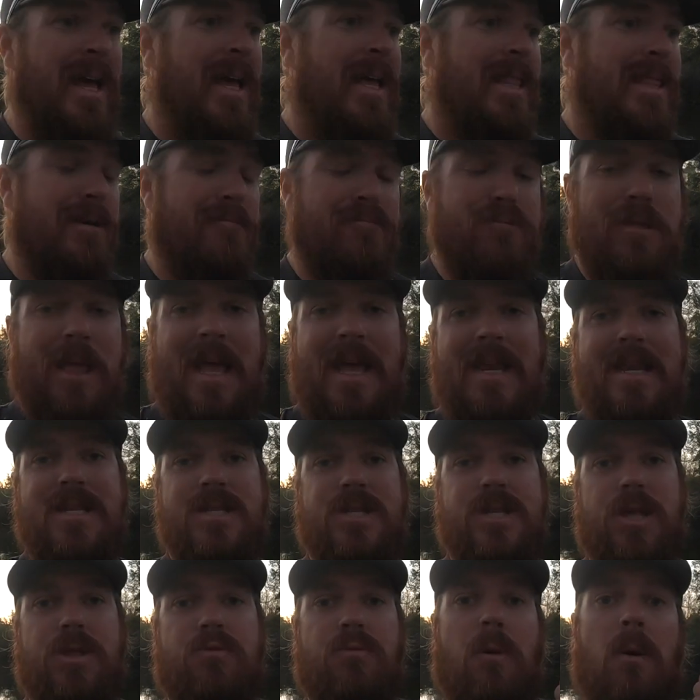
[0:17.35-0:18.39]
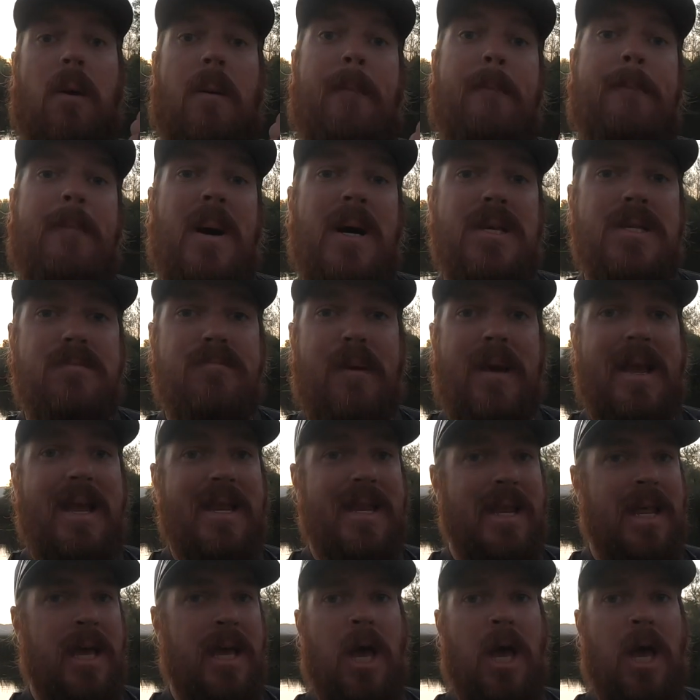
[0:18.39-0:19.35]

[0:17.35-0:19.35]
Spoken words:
The plan is to throw a buzzbait,